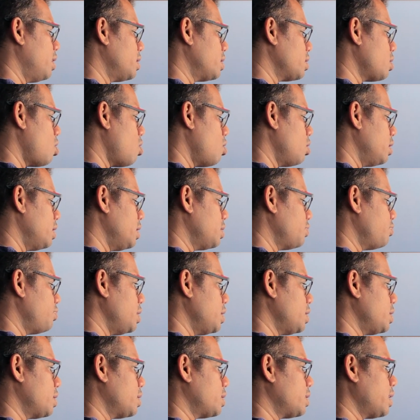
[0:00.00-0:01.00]
all these
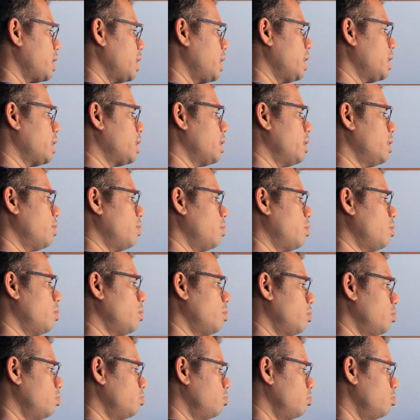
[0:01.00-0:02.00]
features, like
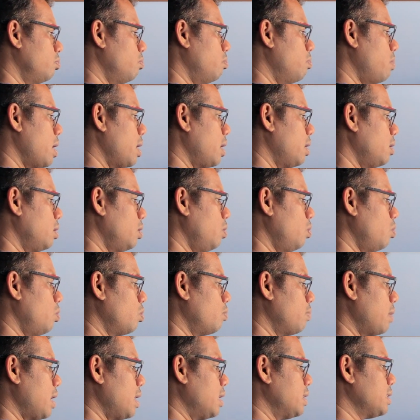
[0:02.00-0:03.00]
load
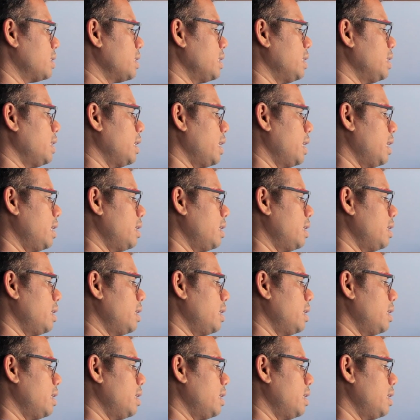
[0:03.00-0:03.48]
balancing